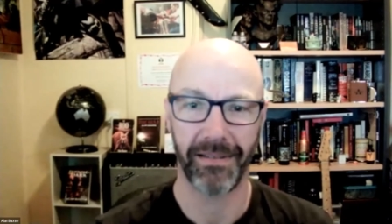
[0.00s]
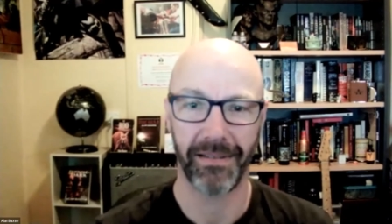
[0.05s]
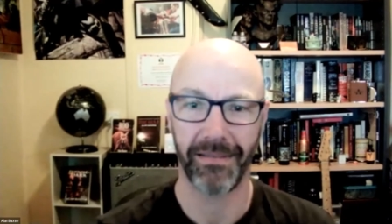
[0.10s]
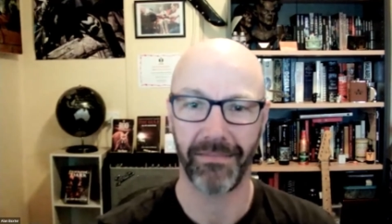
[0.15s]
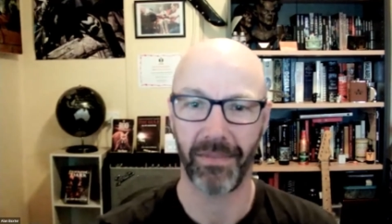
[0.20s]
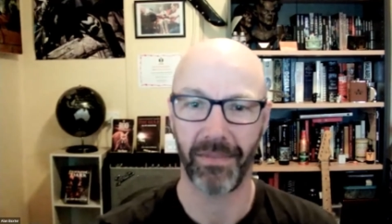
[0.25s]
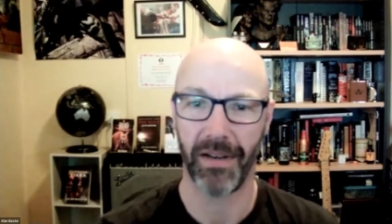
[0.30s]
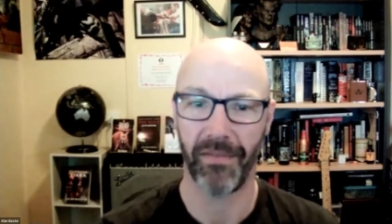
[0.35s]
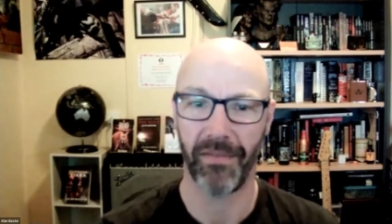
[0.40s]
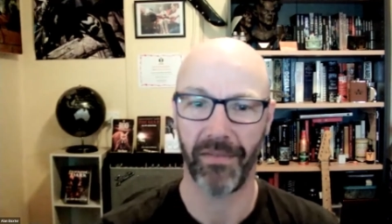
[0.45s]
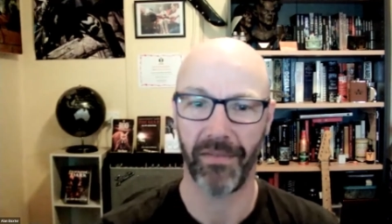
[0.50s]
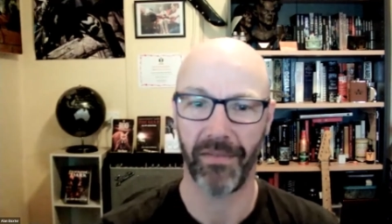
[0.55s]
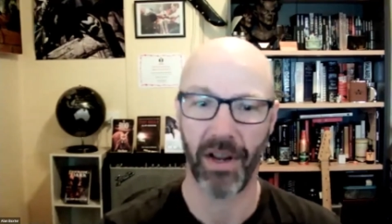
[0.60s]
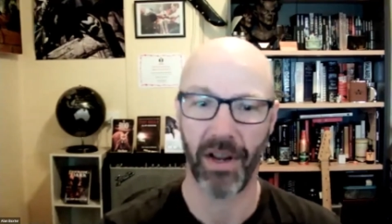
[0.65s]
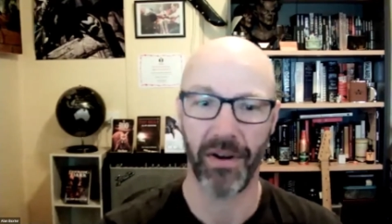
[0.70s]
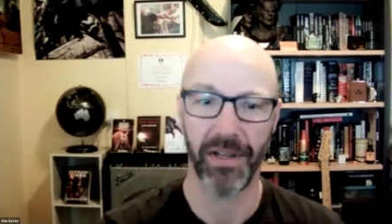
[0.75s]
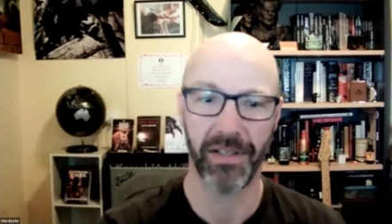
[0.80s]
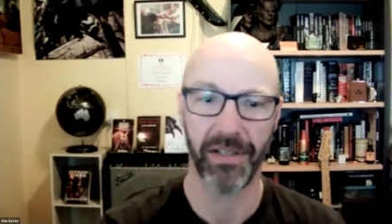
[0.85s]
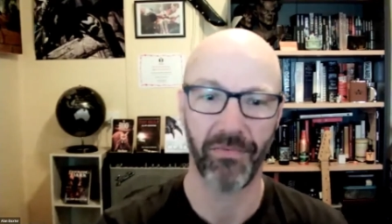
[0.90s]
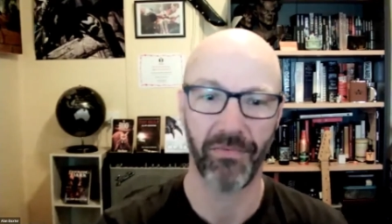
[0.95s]
might have
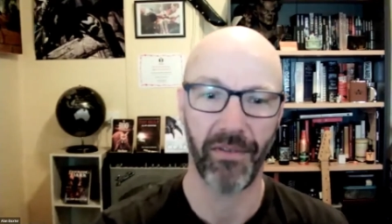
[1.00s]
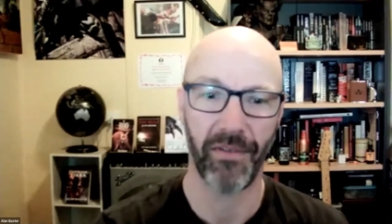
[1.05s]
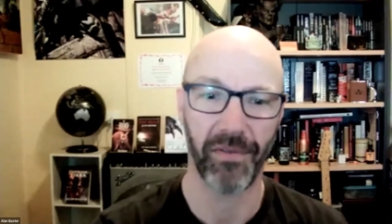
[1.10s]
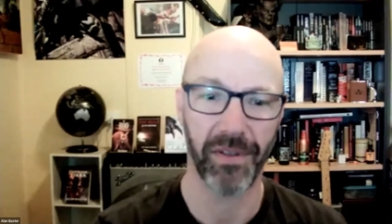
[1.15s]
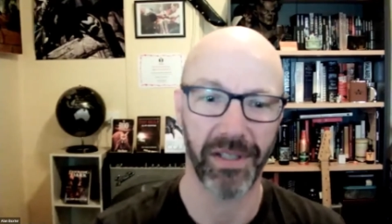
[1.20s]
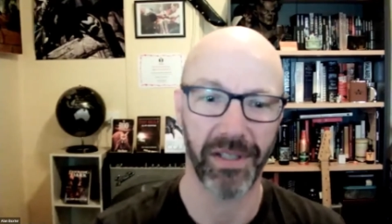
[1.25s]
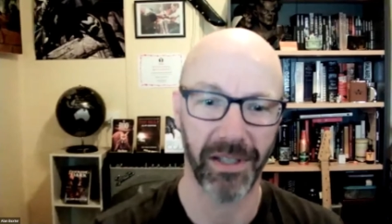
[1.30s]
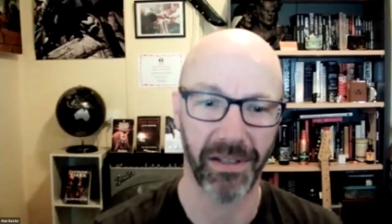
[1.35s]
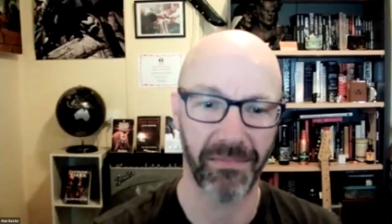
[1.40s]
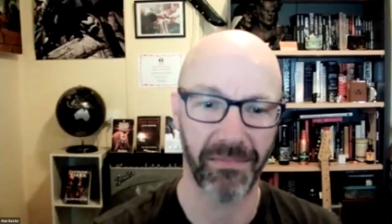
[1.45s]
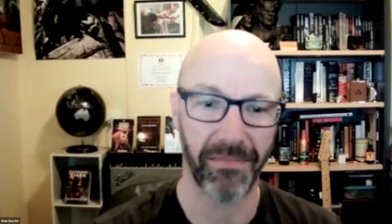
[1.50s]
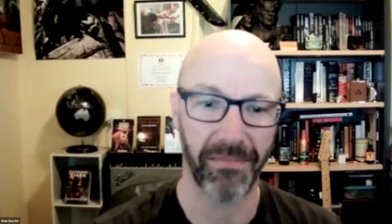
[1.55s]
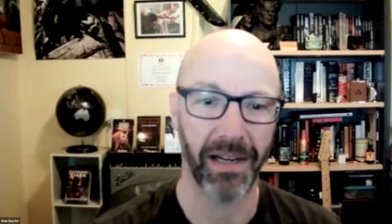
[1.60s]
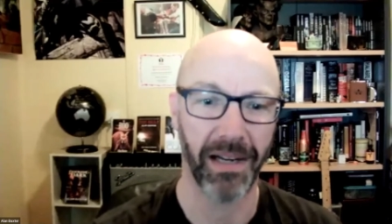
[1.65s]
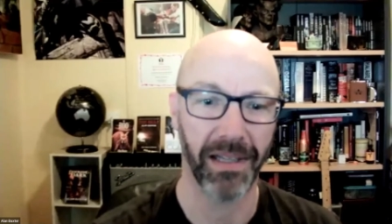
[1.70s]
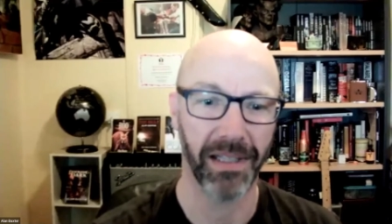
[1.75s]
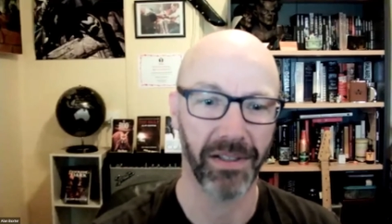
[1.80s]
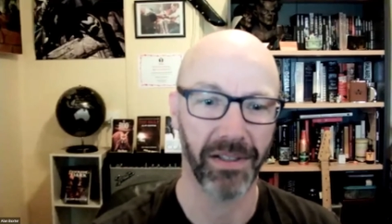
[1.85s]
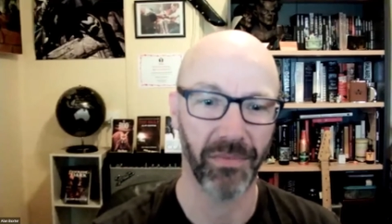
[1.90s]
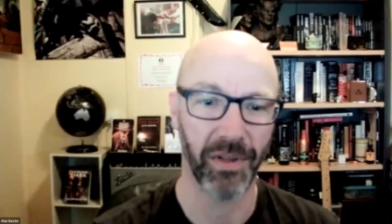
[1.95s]
noticed a reference that
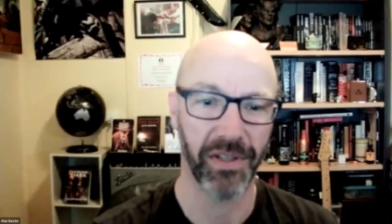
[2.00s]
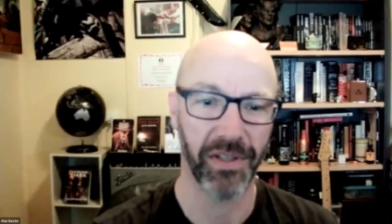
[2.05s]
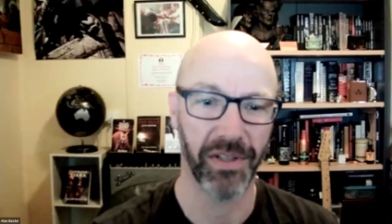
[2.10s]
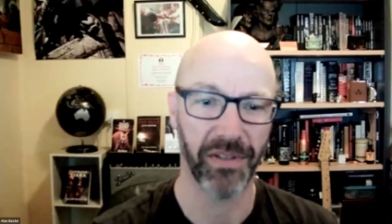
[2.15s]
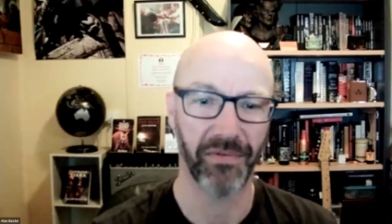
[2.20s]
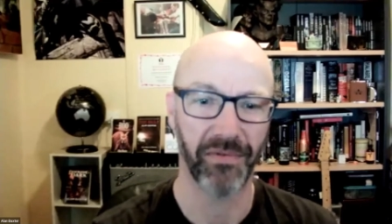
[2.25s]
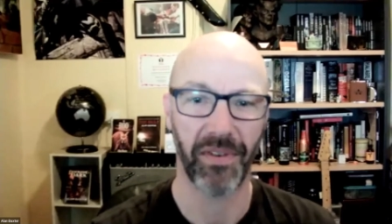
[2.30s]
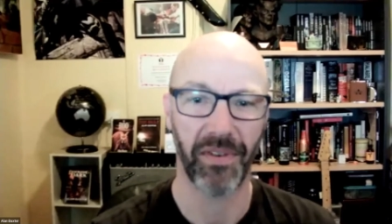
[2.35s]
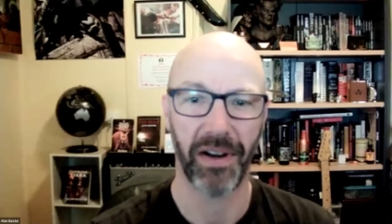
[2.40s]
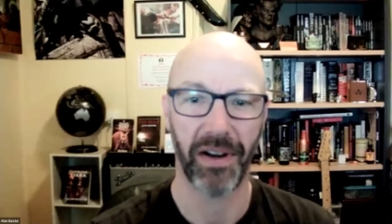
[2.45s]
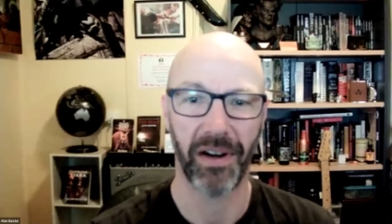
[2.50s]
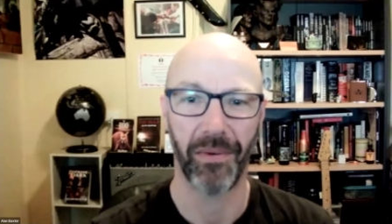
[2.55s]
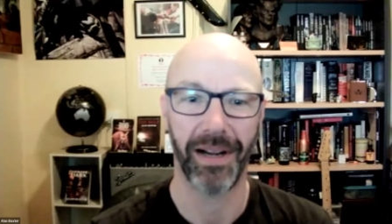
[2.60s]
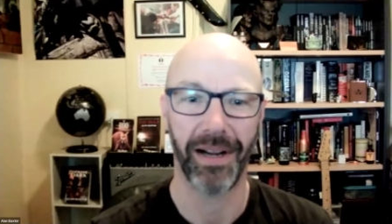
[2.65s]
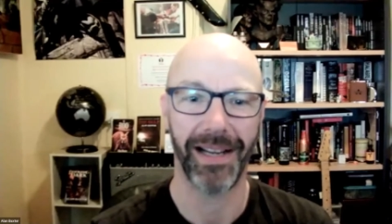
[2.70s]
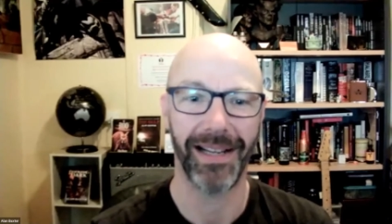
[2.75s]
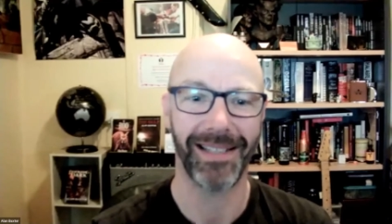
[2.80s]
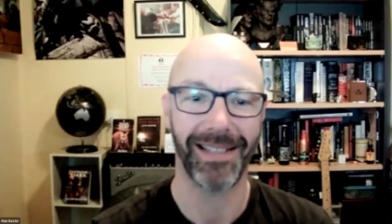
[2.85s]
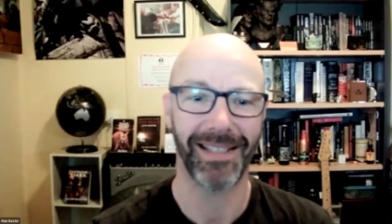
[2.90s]
Moncton wasn't far away.